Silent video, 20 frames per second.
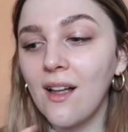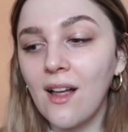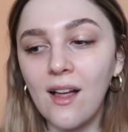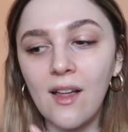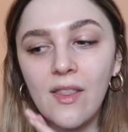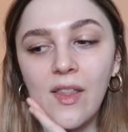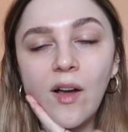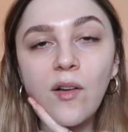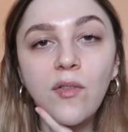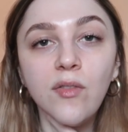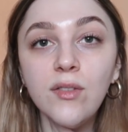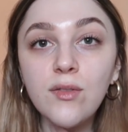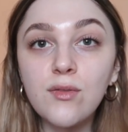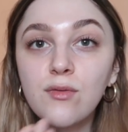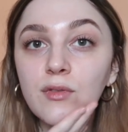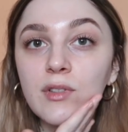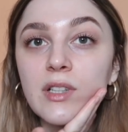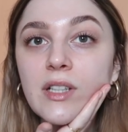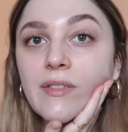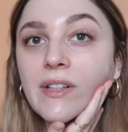Uh, that feels
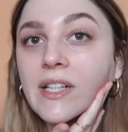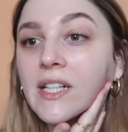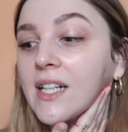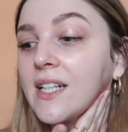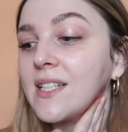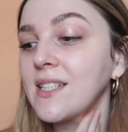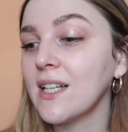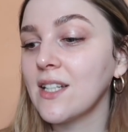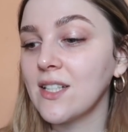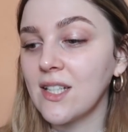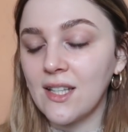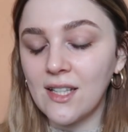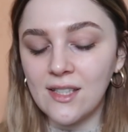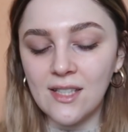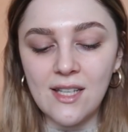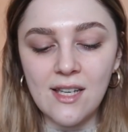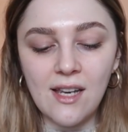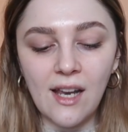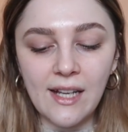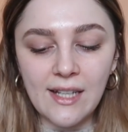really, really nice actually.
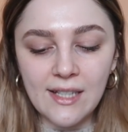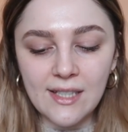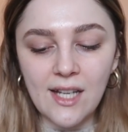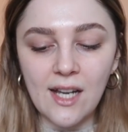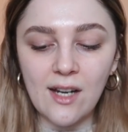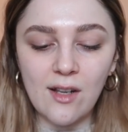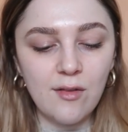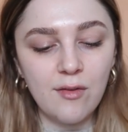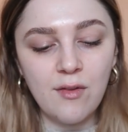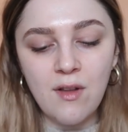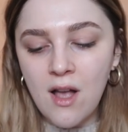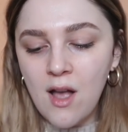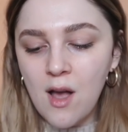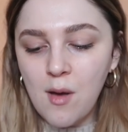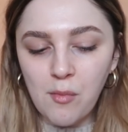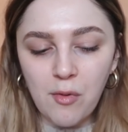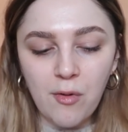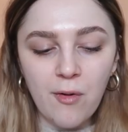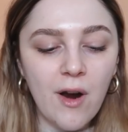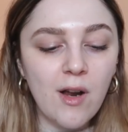That's a nice kind of
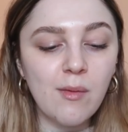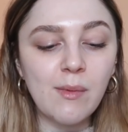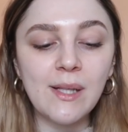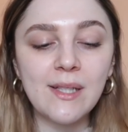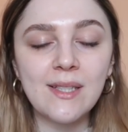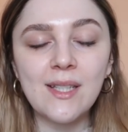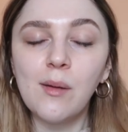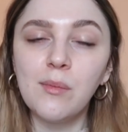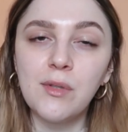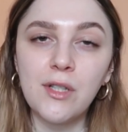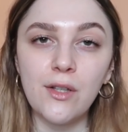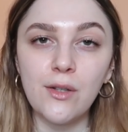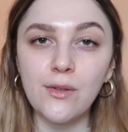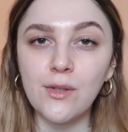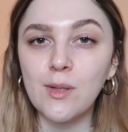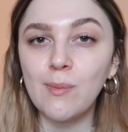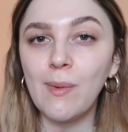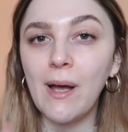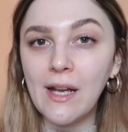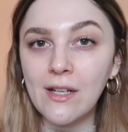priming step to use,
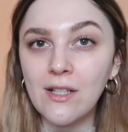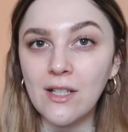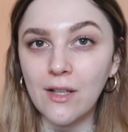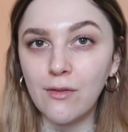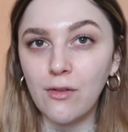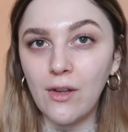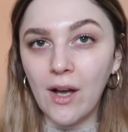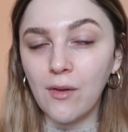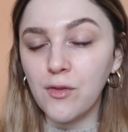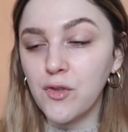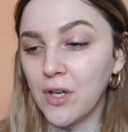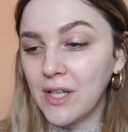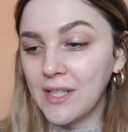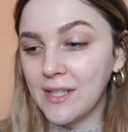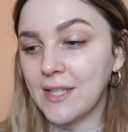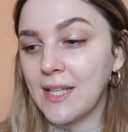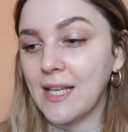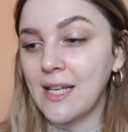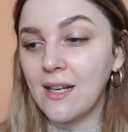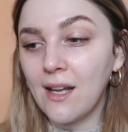especially if you have dry
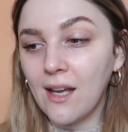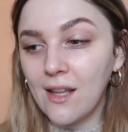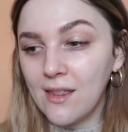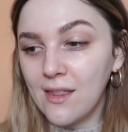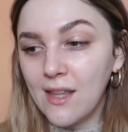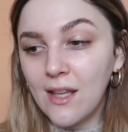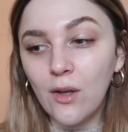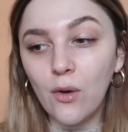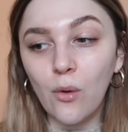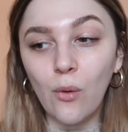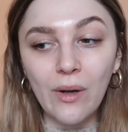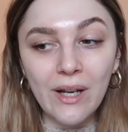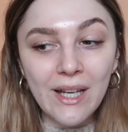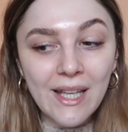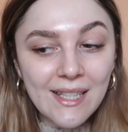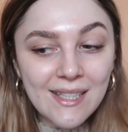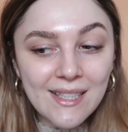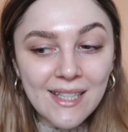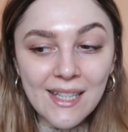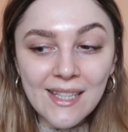skin. I think
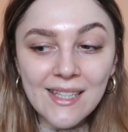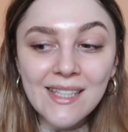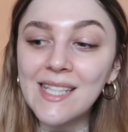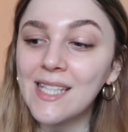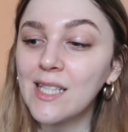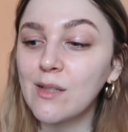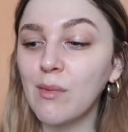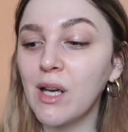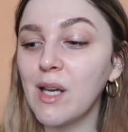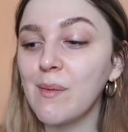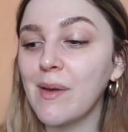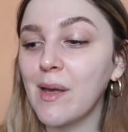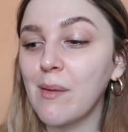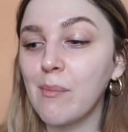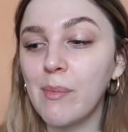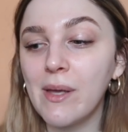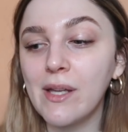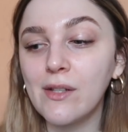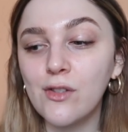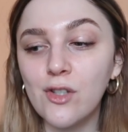oilier skins, this might be a
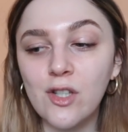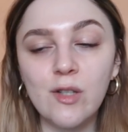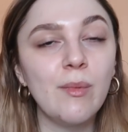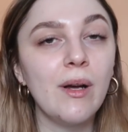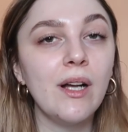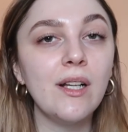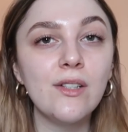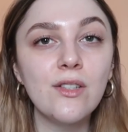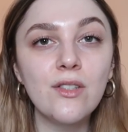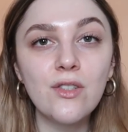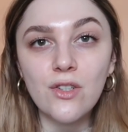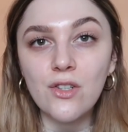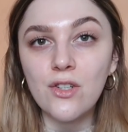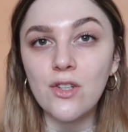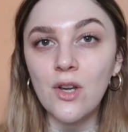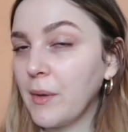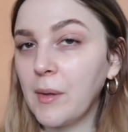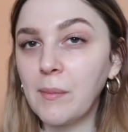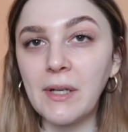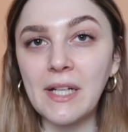bit too
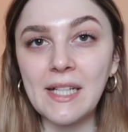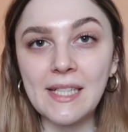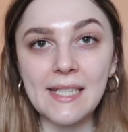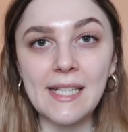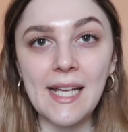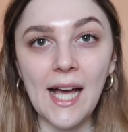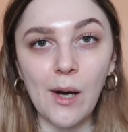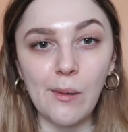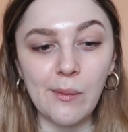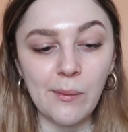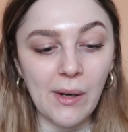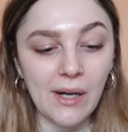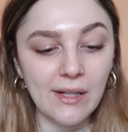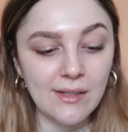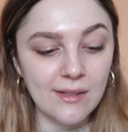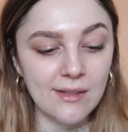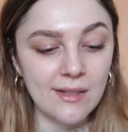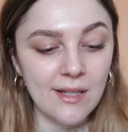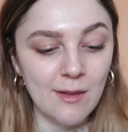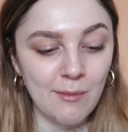much, but I'm gonna see how it
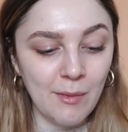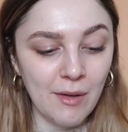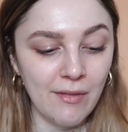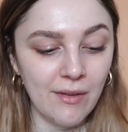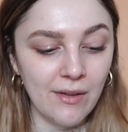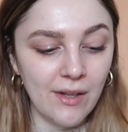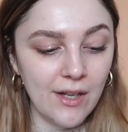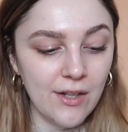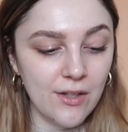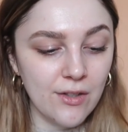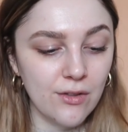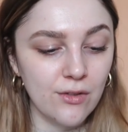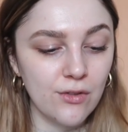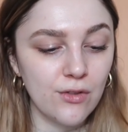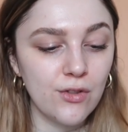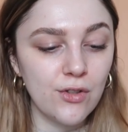works underneath my foundation.